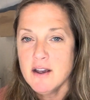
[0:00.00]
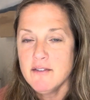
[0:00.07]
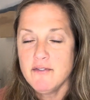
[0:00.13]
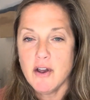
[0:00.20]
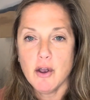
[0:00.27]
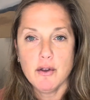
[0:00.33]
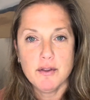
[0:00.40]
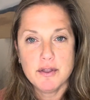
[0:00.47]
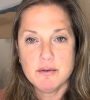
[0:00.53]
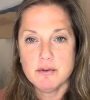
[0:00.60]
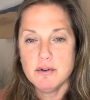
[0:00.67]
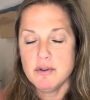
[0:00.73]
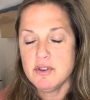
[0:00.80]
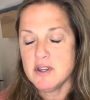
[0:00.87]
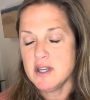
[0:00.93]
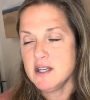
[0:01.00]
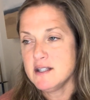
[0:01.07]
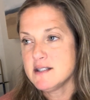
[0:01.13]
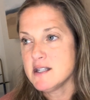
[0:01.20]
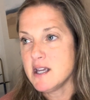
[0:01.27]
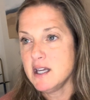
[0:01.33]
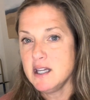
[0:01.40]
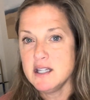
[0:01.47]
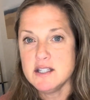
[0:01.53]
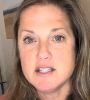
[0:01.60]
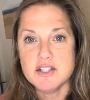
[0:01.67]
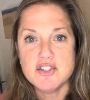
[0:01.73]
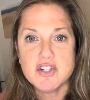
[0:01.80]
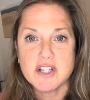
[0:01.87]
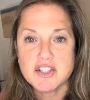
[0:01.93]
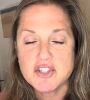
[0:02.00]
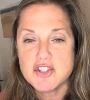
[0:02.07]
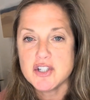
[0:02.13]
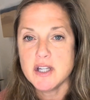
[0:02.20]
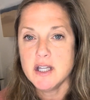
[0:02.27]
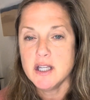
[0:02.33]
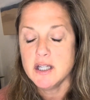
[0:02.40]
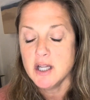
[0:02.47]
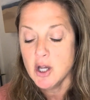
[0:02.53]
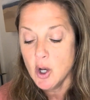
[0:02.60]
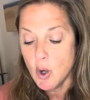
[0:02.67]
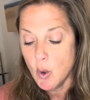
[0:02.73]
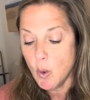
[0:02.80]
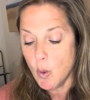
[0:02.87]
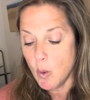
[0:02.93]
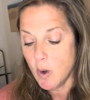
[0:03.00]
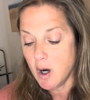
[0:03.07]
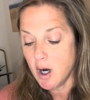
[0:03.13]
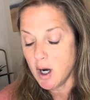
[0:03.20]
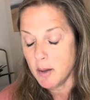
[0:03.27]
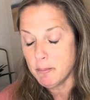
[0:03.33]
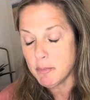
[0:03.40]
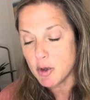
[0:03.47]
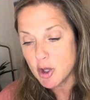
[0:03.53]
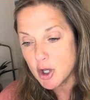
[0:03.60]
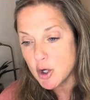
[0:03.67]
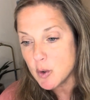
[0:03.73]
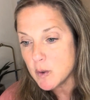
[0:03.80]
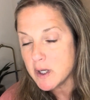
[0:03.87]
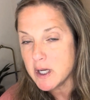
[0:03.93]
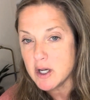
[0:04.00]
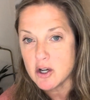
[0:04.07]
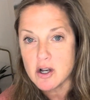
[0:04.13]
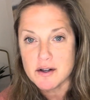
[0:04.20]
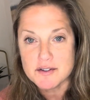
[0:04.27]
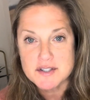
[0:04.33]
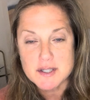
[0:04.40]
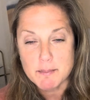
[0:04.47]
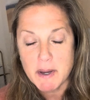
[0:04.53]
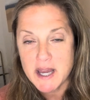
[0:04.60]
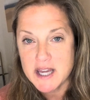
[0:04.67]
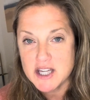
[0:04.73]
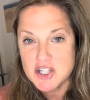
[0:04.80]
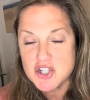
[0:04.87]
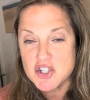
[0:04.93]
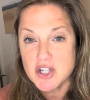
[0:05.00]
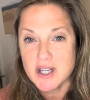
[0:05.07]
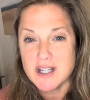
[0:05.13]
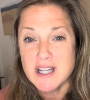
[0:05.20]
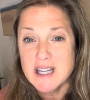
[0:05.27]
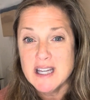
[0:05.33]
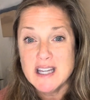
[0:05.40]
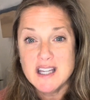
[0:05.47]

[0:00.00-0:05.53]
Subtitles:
felt through things like indigestion or bloating, constipation,